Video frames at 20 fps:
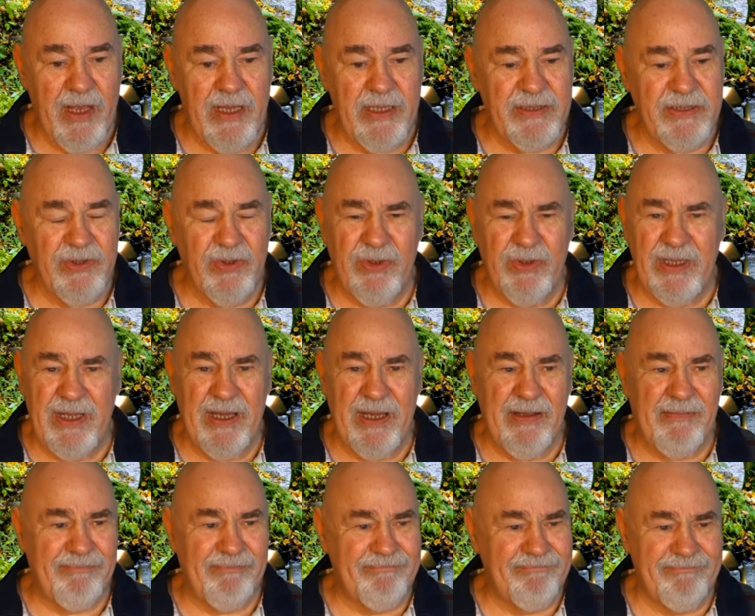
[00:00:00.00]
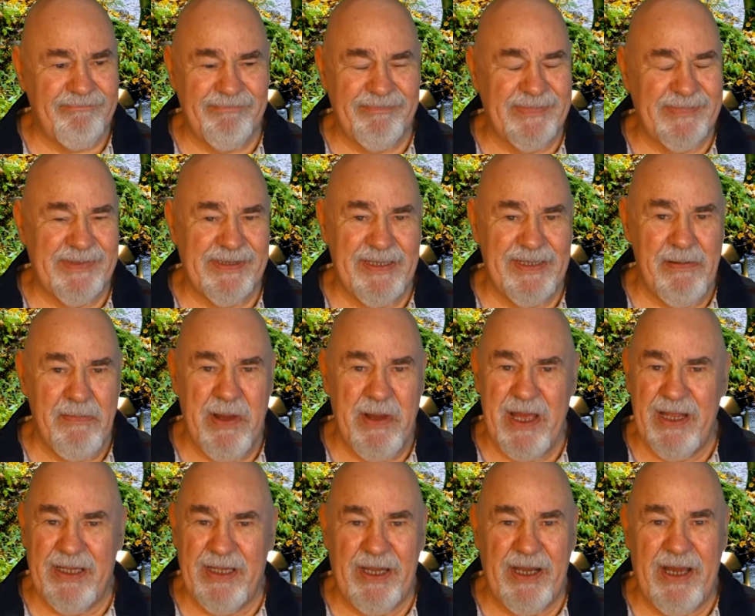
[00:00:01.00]
It's only a
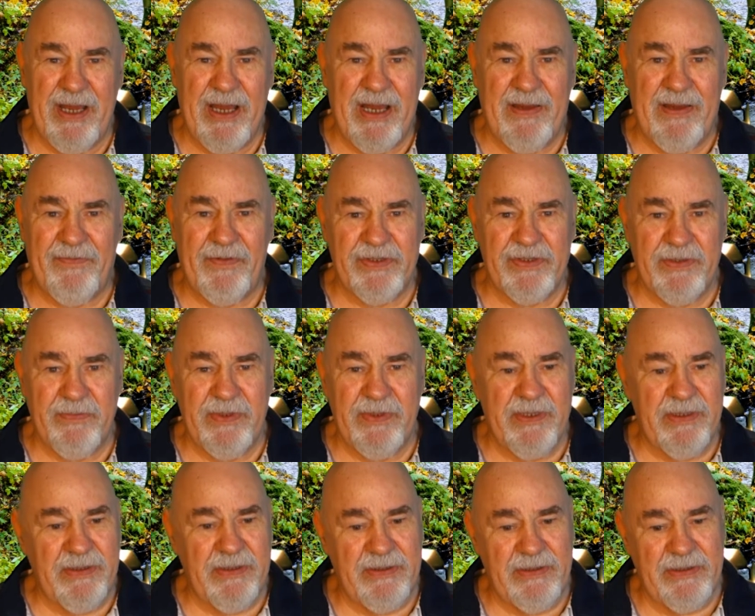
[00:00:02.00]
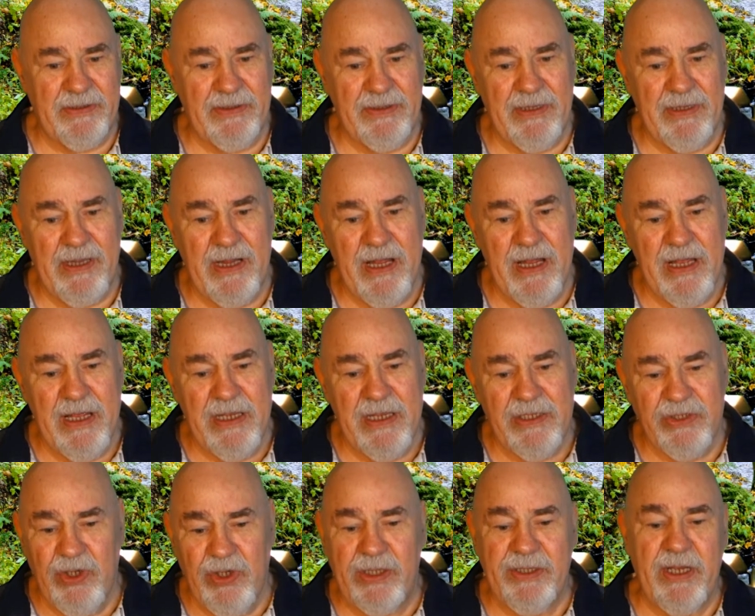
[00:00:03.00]
mile and a half or something.
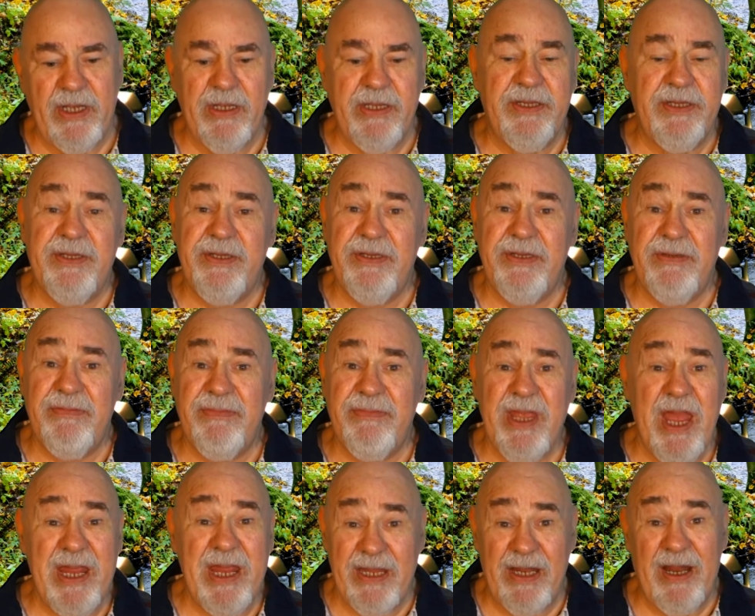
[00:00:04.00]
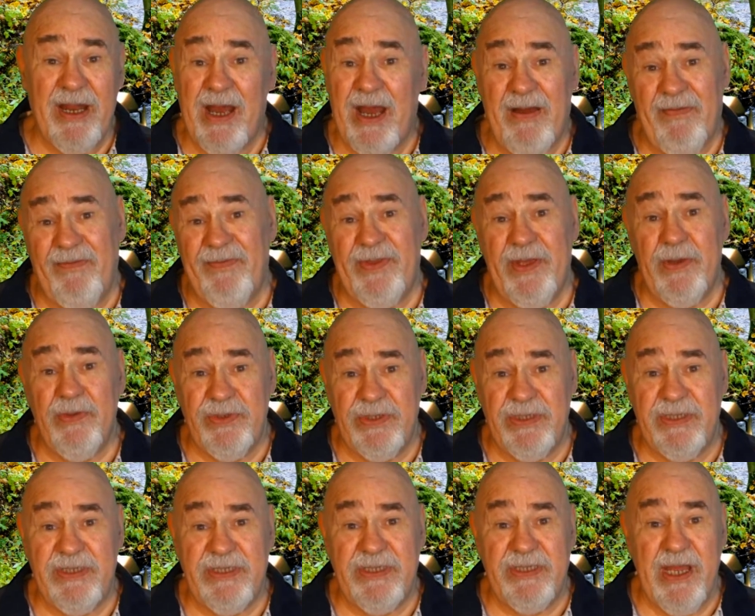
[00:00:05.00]
So I've done
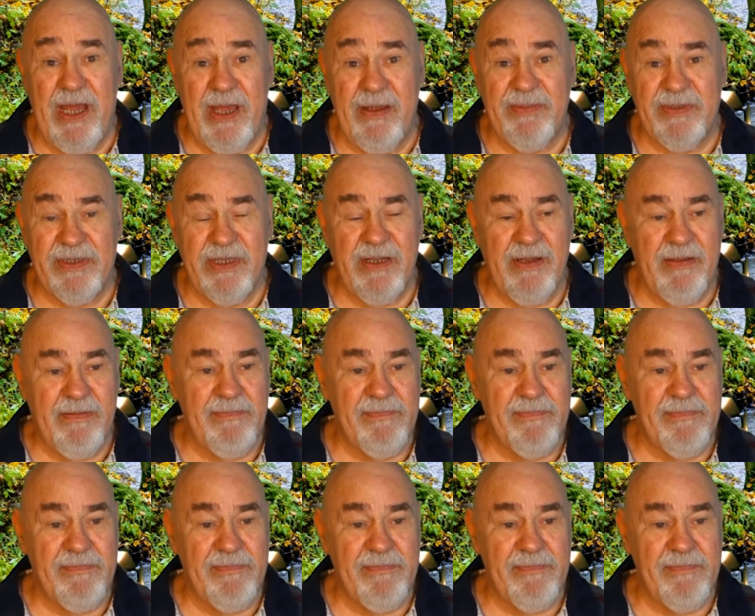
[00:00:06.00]
10,500 steps.